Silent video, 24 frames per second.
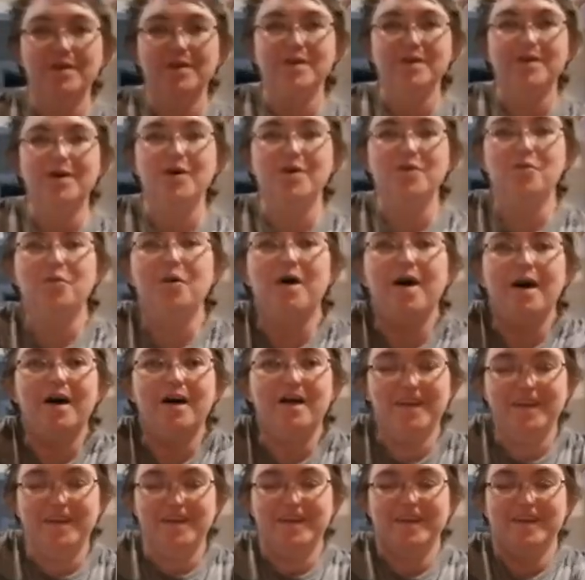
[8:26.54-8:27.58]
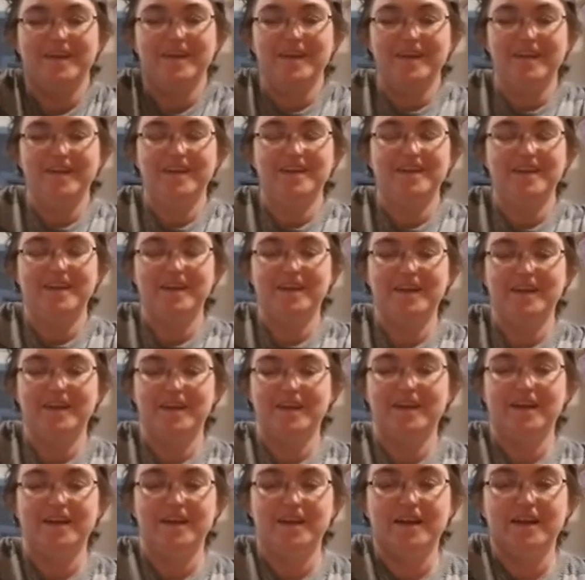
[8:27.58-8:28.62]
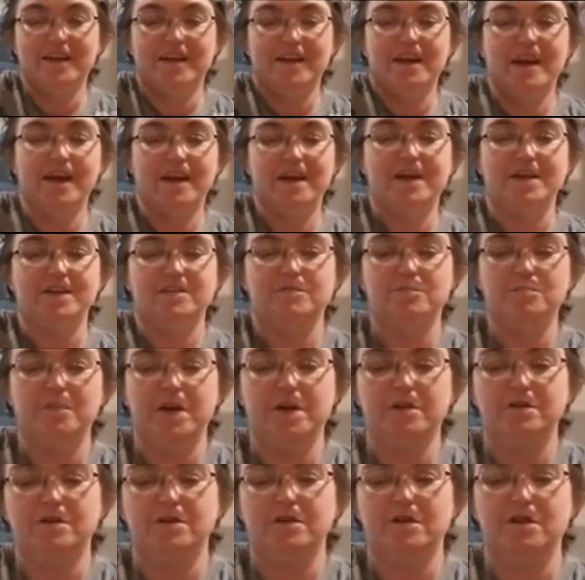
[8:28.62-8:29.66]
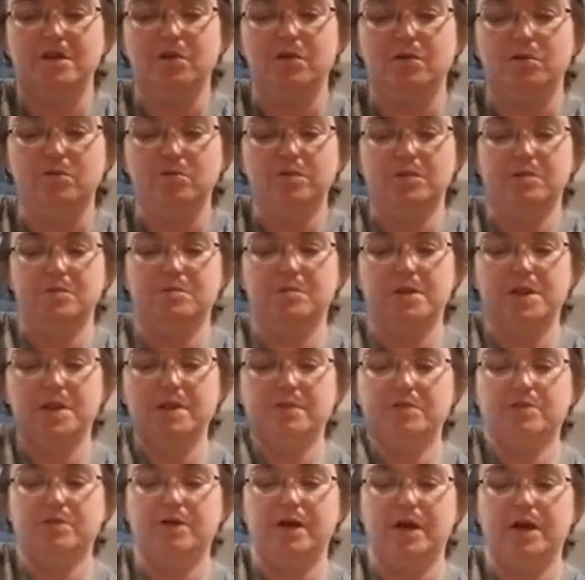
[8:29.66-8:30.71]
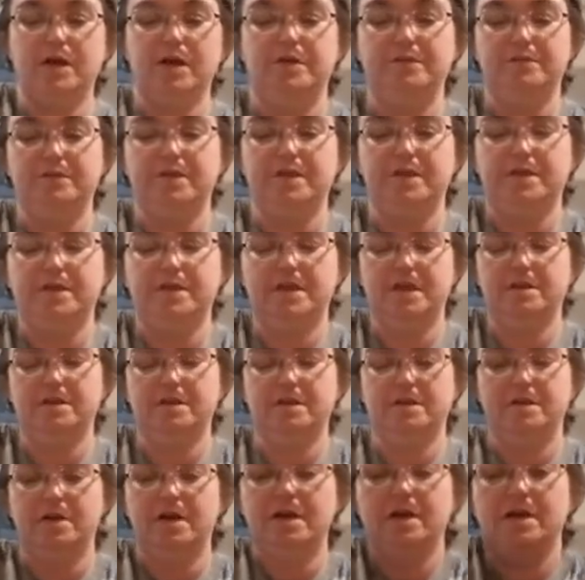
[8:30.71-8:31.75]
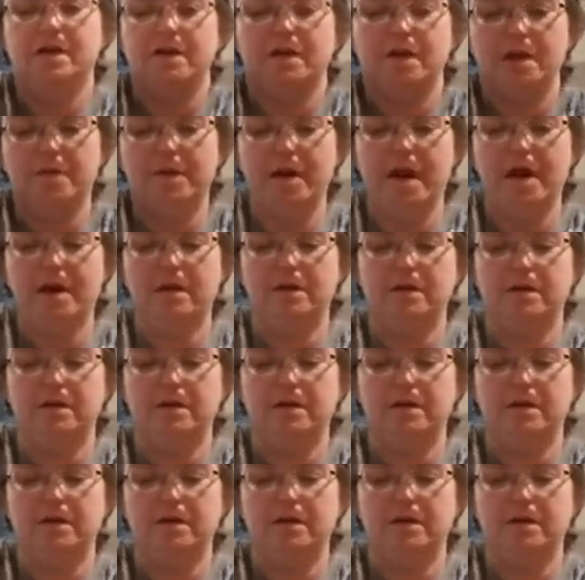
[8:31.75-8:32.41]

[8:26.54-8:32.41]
a while and it's basically cold. But that's okay. If it doesn't come out,